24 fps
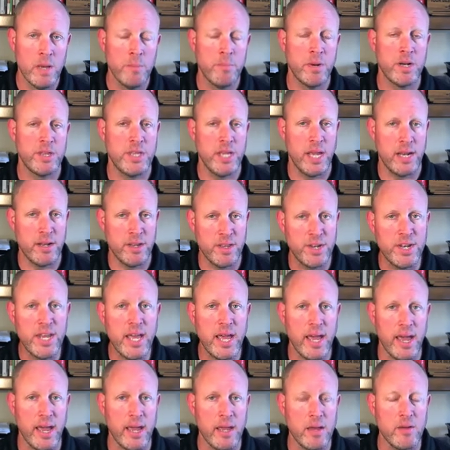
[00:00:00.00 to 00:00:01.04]
But at the end of the
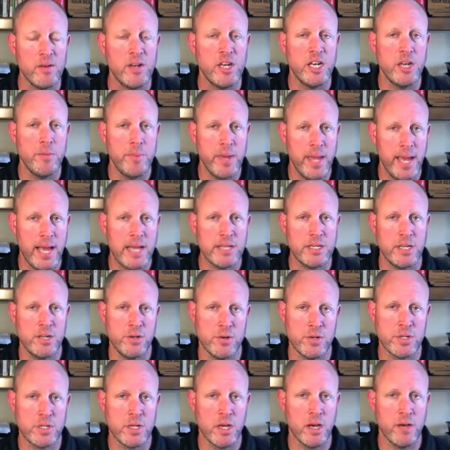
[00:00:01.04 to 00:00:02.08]
day, you need to be asking
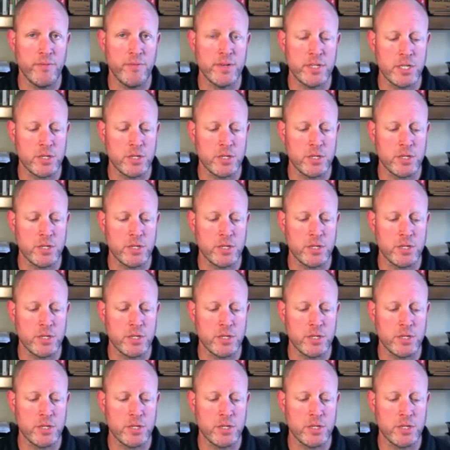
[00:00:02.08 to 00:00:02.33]
yourself,